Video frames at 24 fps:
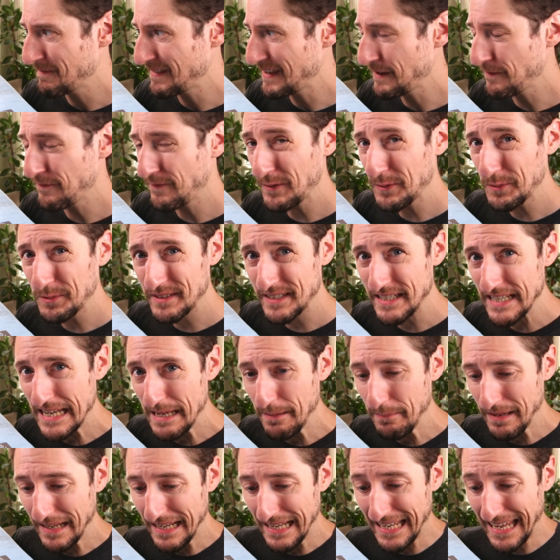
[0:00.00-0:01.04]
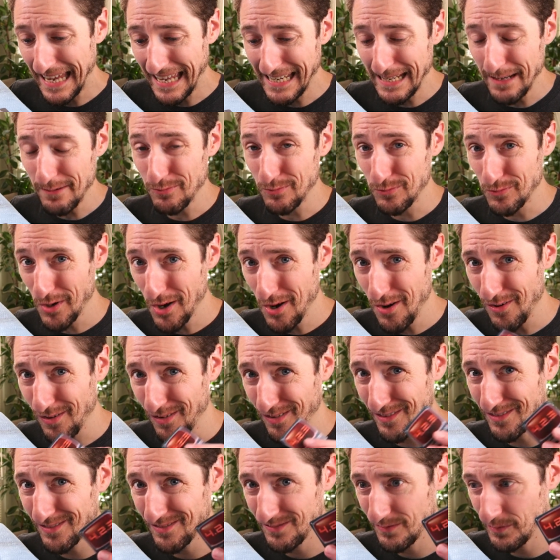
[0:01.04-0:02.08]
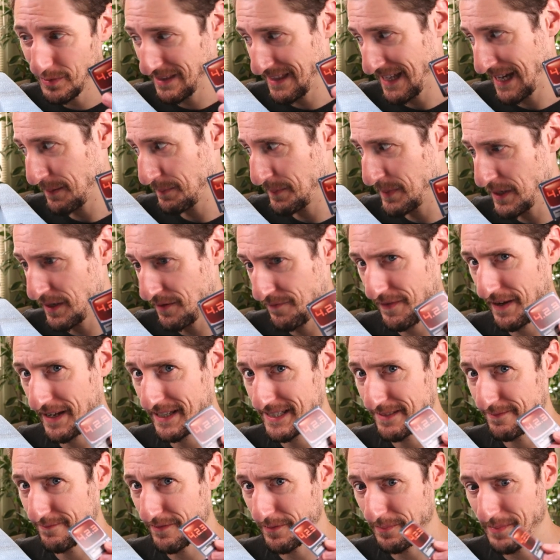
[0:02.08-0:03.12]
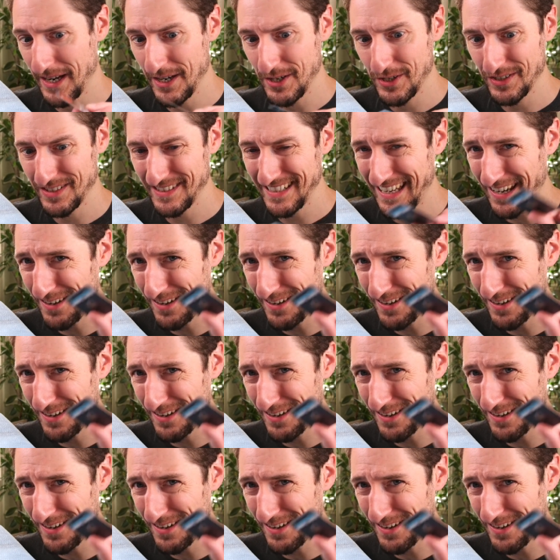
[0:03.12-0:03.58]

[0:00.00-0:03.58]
if your team get it wrong with that perfect information,